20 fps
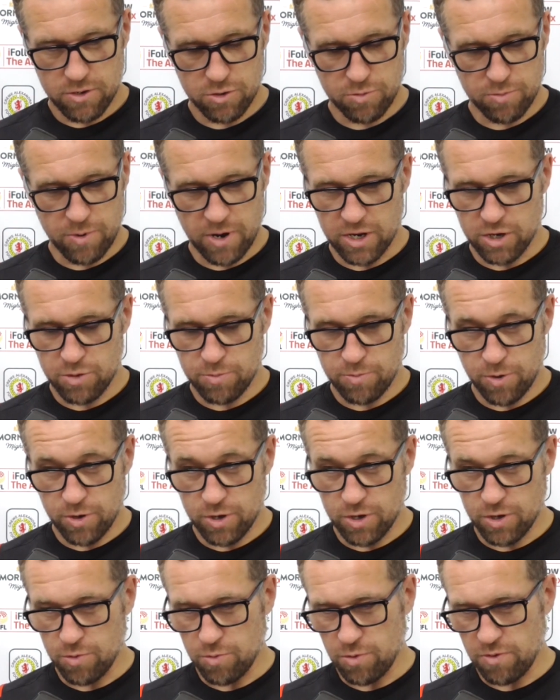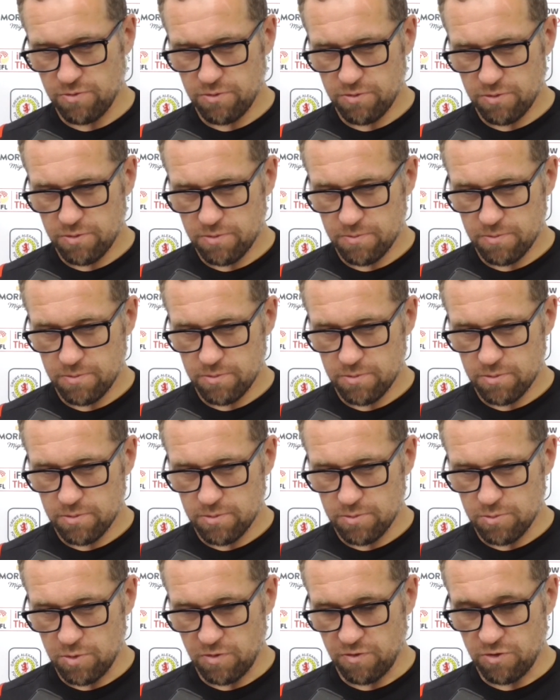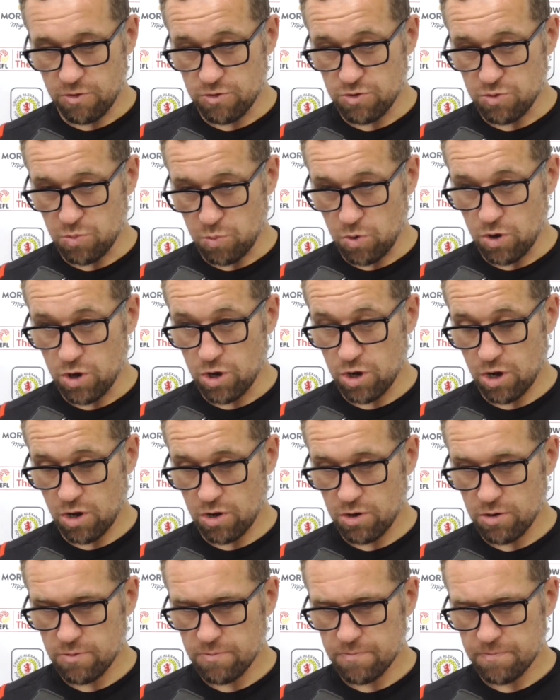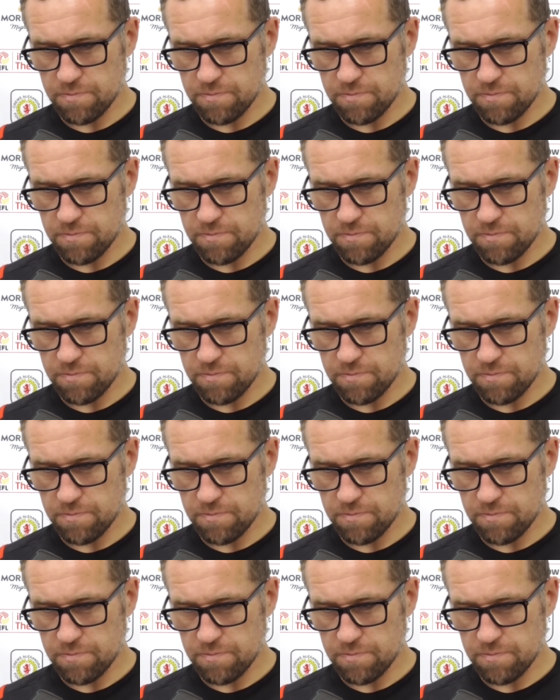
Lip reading: a Spanish boy who we've done some work on.